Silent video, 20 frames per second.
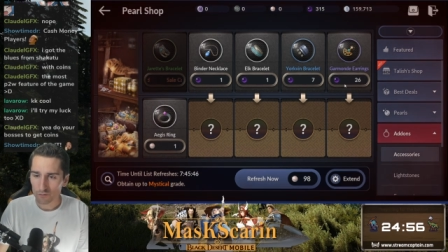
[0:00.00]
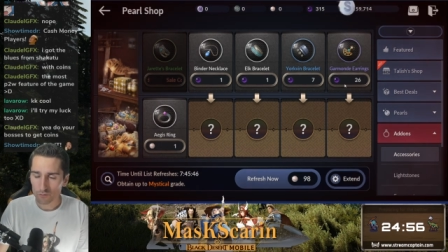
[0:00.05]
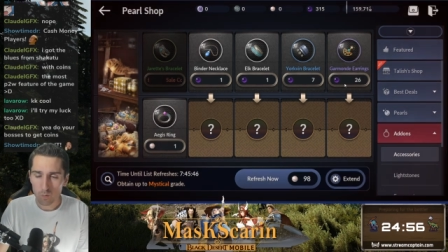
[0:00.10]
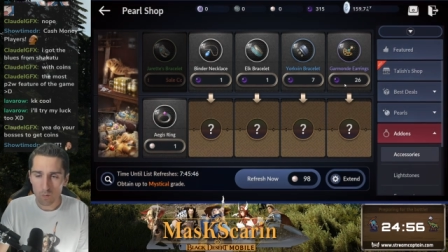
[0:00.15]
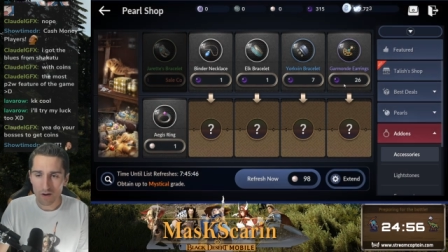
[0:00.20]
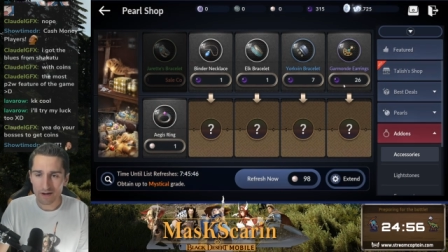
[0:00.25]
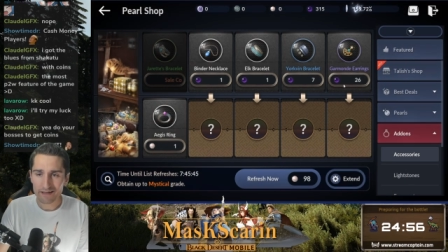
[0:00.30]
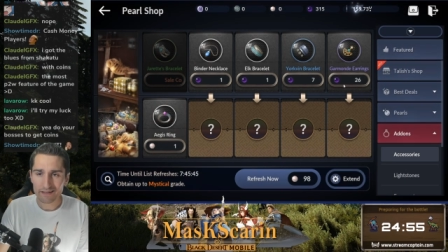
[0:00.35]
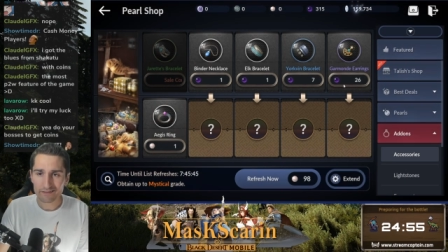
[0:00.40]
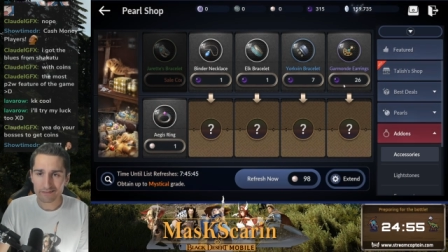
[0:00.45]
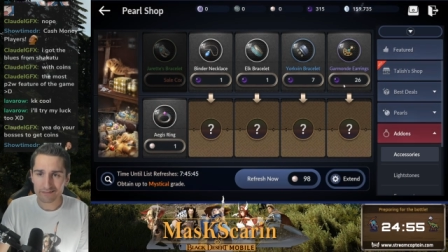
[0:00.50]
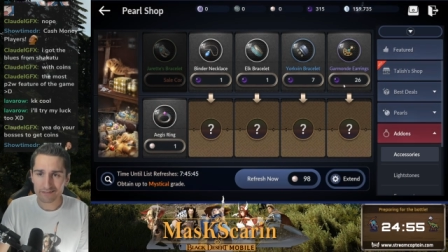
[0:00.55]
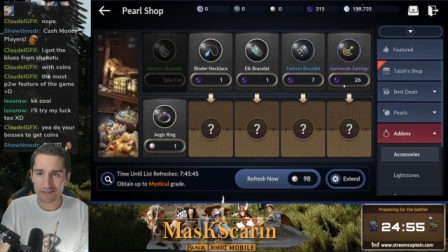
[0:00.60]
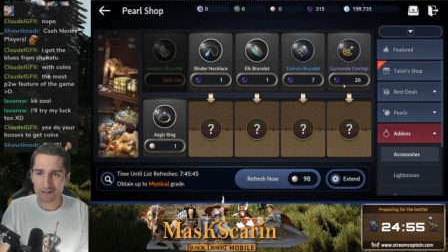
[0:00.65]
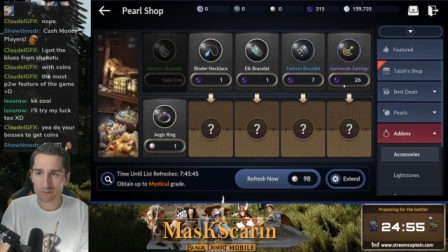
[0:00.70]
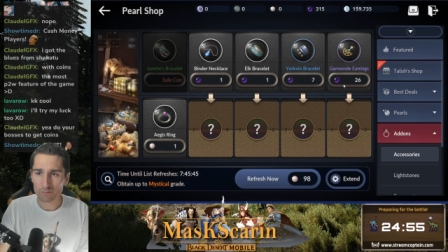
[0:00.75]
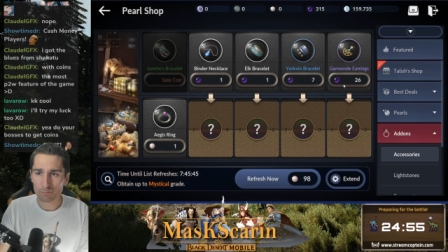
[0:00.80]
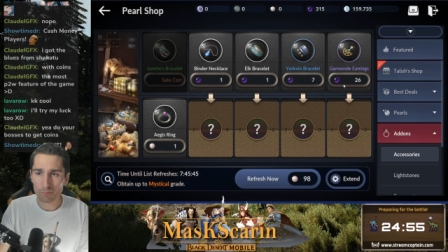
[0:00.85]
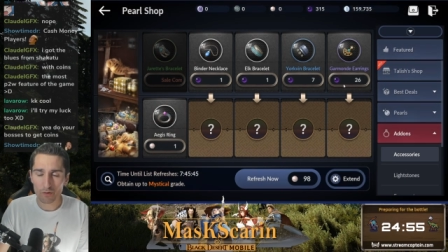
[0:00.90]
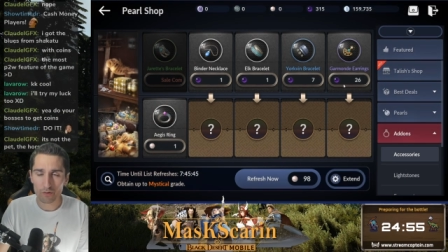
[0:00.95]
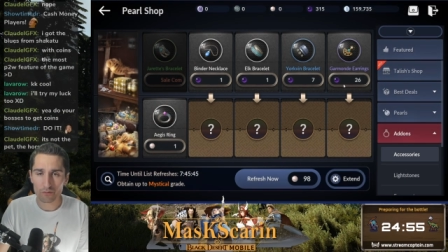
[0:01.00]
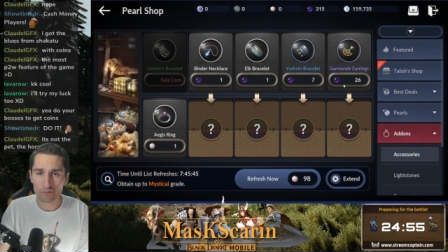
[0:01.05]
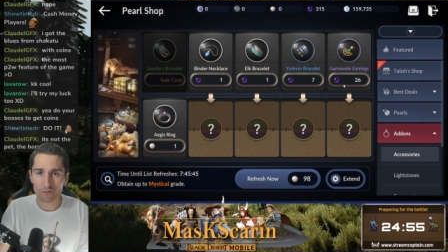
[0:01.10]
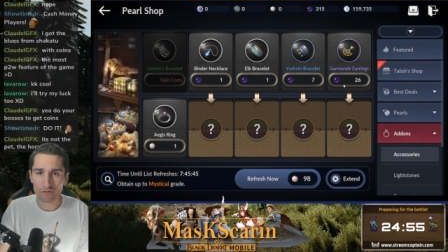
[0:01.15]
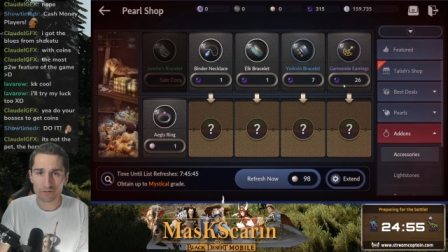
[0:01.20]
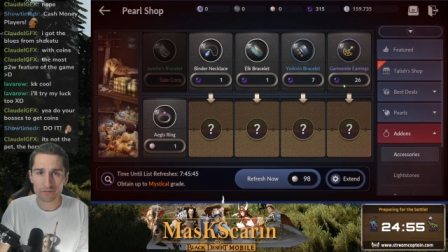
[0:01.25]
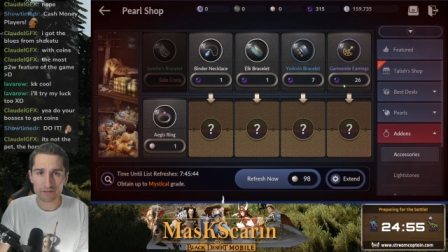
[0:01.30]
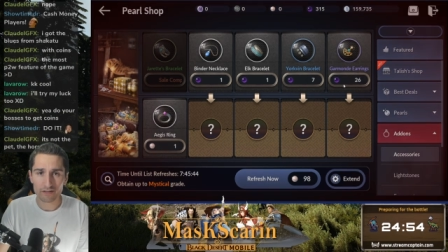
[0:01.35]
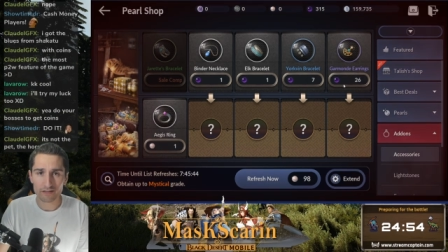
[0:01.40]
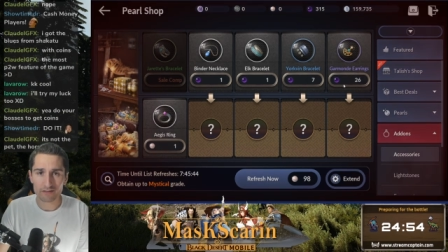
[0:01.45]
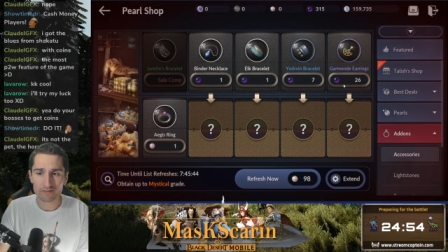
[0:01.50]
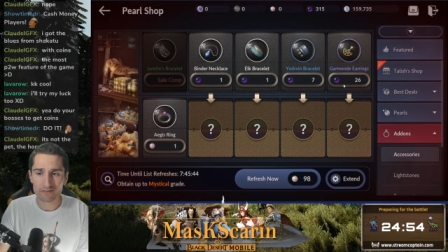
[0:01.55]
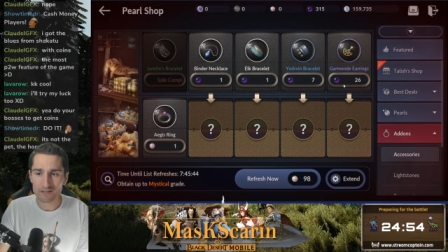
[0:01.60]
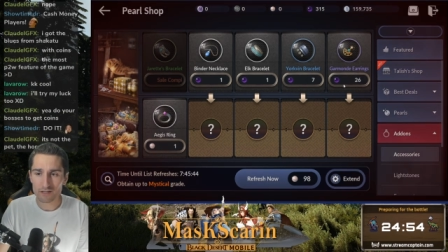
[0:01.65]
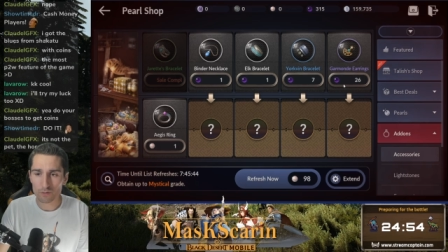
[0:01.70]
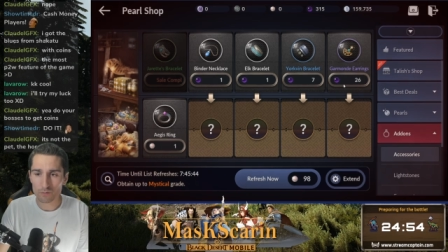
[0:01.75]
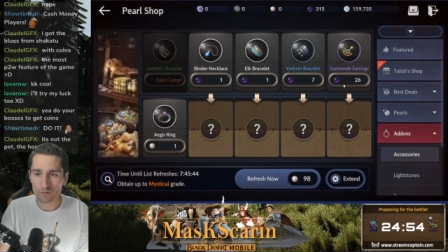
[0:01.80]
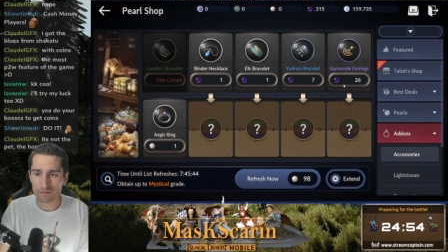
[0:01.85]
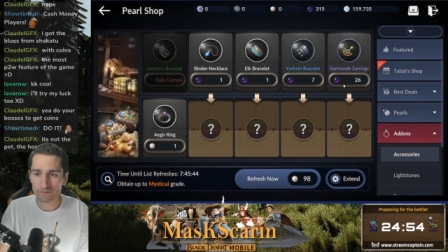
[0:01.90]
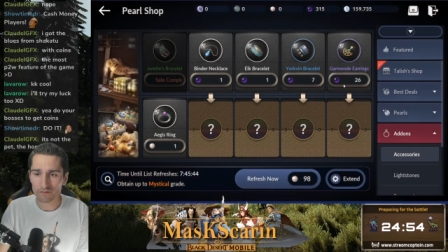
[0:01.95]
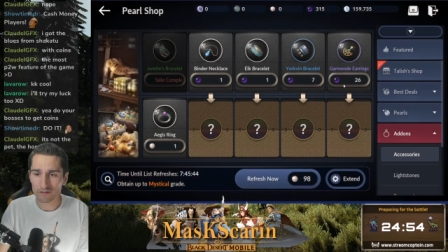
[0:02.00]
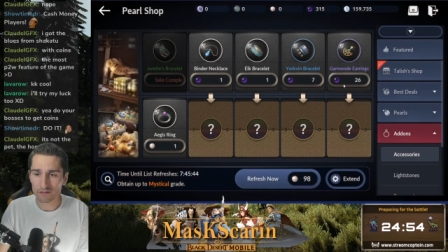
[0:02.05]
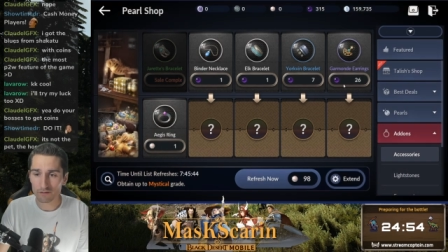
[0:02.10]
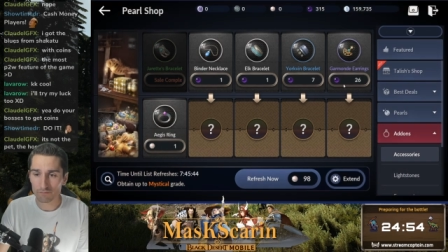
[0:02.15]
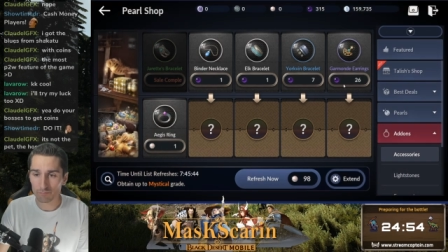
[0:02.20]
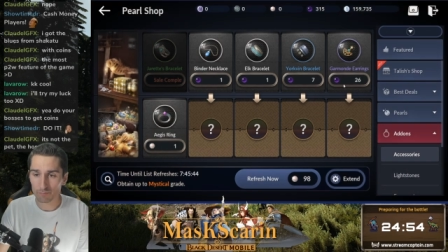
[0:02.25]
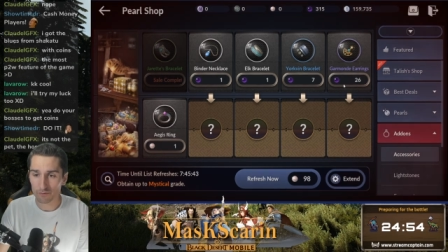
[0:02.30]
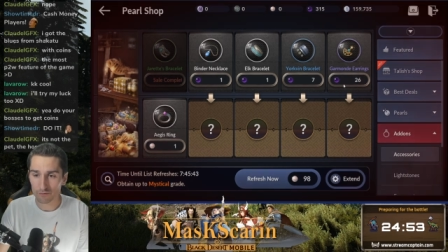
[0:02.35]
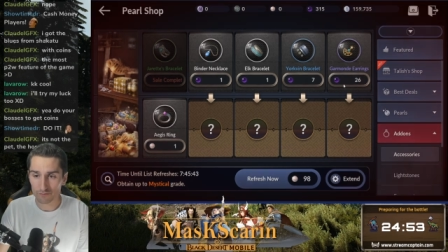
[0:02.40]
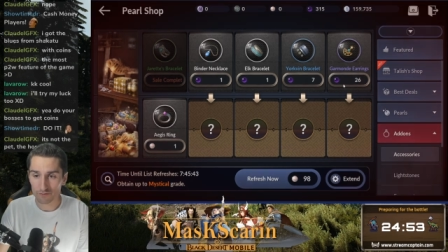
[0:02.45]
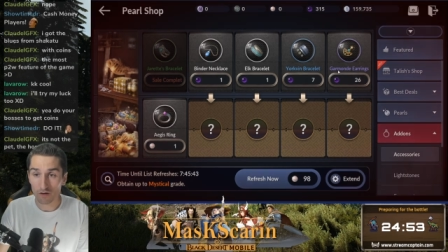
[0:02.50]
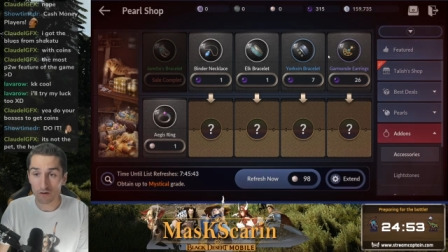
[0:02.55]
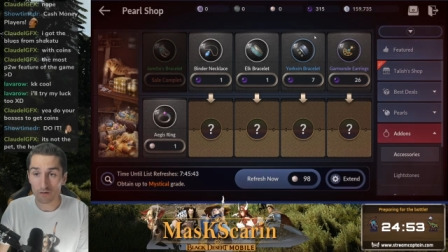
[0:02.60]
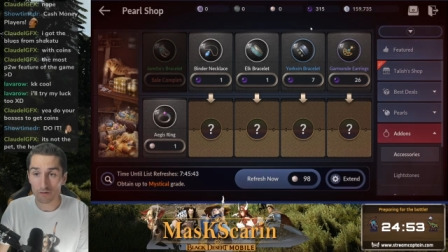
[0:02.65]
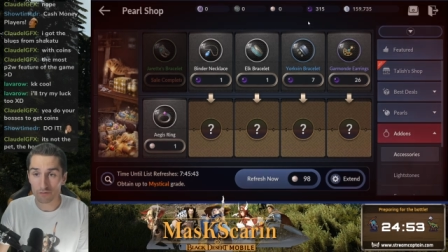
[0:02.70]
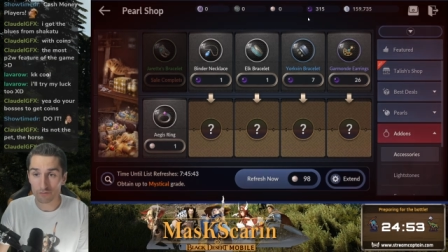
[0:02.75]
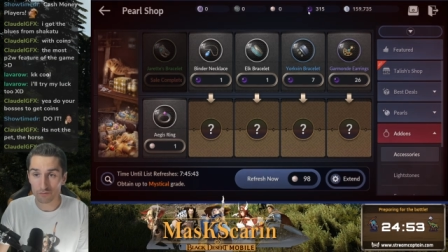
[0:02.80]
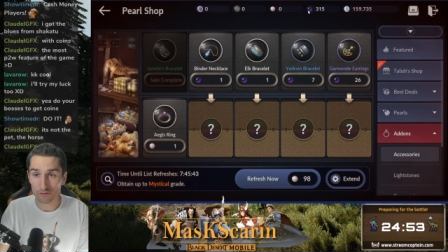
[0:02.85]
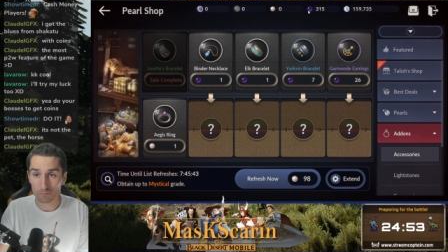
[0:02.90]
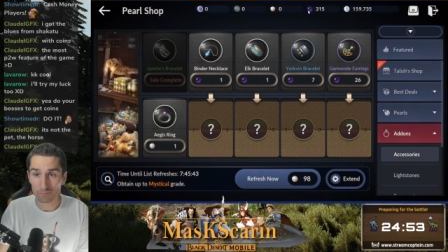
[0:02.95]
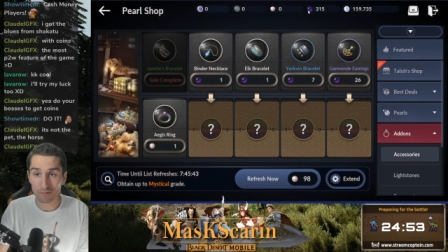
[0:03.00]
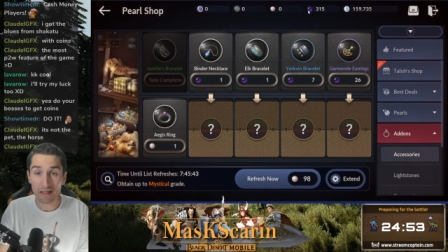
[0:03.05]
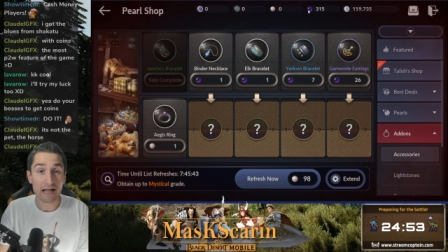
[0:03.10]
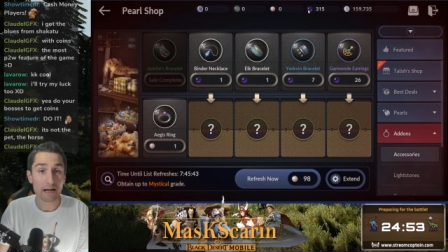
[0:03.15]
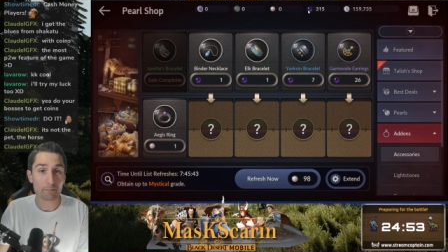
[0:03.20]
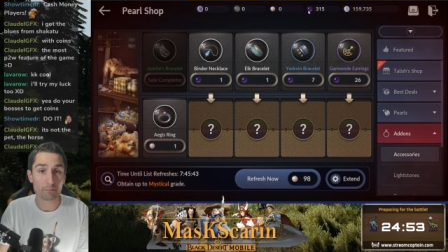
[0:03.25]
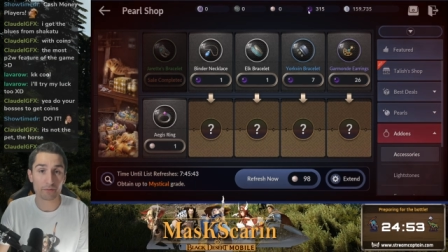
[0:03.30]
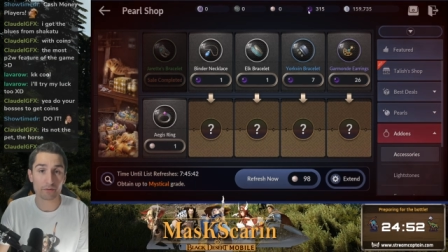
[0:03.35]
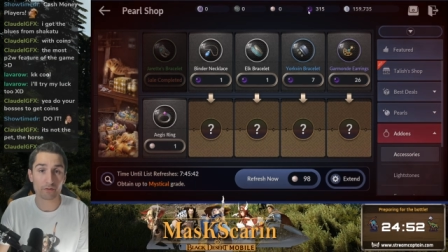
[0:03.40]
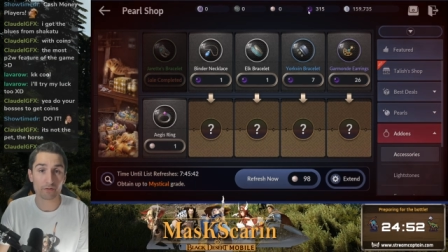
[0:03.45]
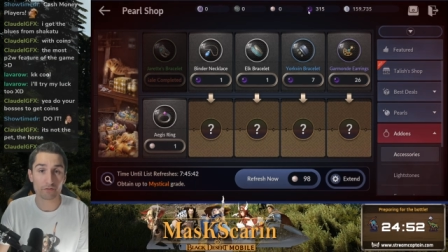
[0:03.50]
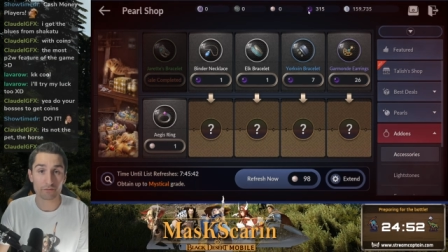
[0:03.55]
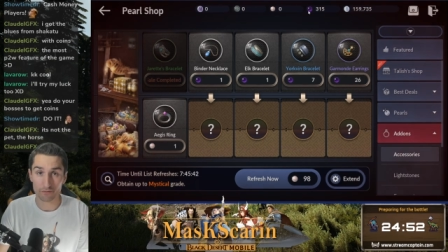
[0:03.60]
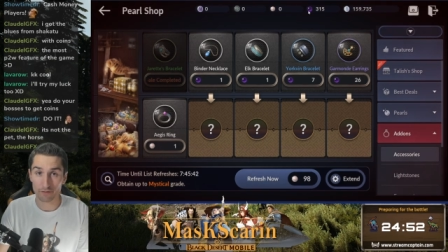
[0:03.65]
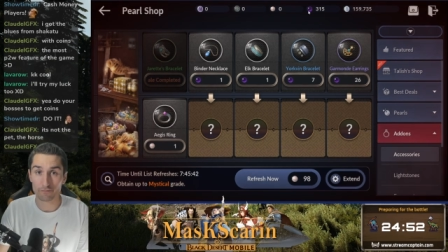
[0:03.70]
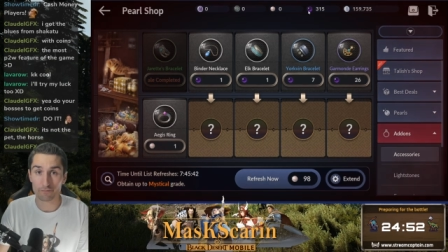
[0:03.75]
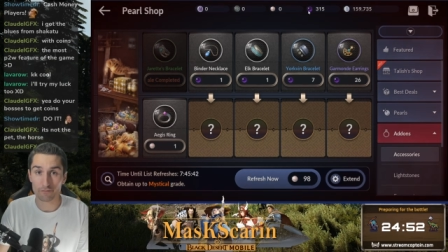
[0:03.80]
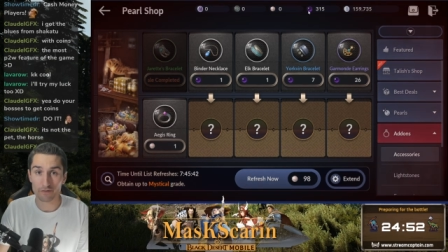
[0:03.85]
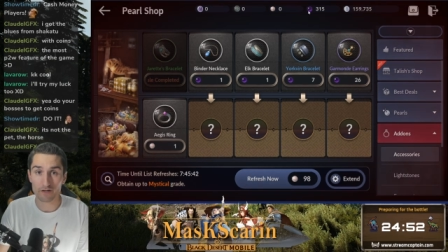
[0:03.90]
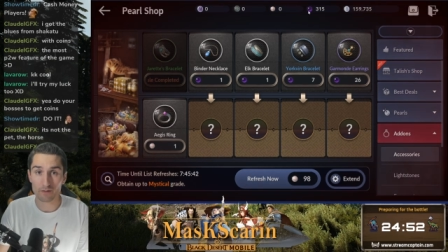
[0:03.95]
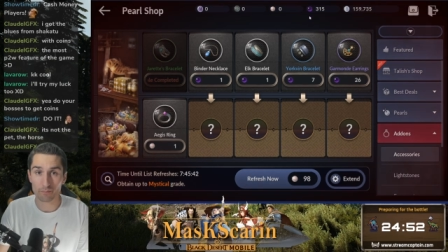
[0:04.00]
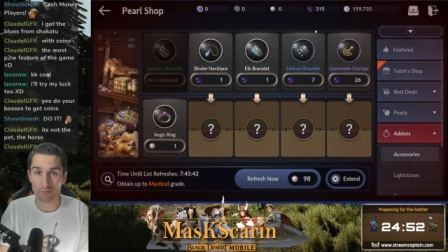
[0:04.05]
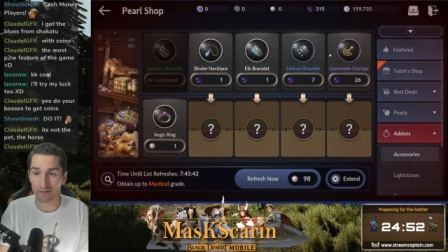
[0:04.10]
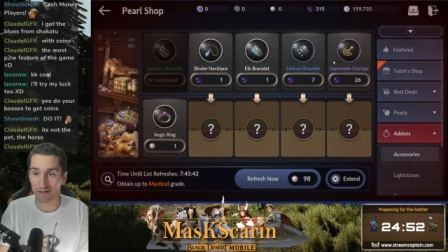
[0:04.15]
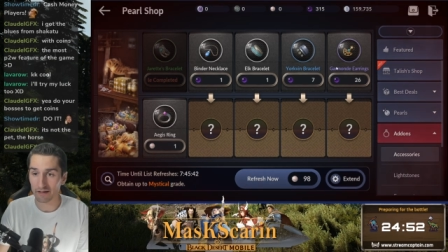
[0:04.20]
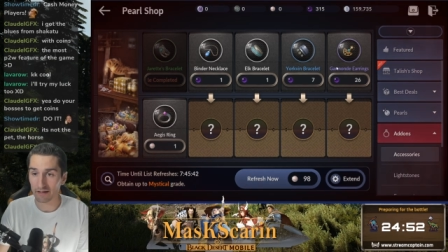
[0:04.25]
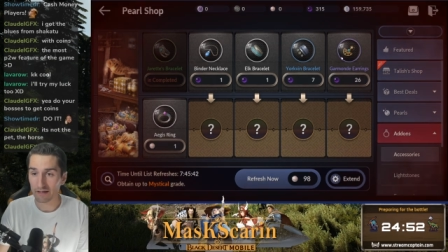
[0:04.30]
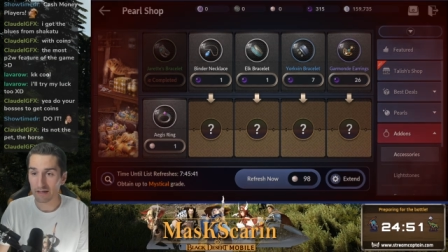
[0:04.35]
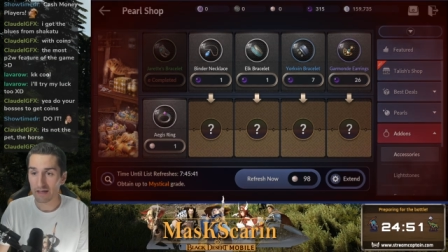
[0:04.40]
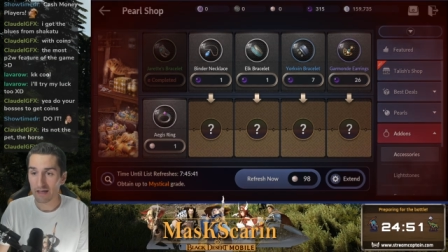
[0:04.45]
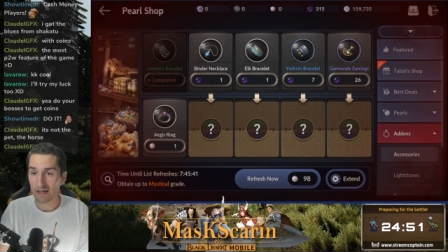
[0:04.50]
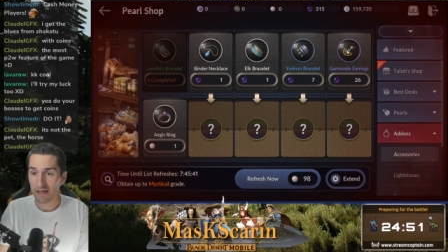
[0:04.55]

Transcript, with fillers: 26 pearls is the equivalent of, for starters, they're black pearls, they're free to play.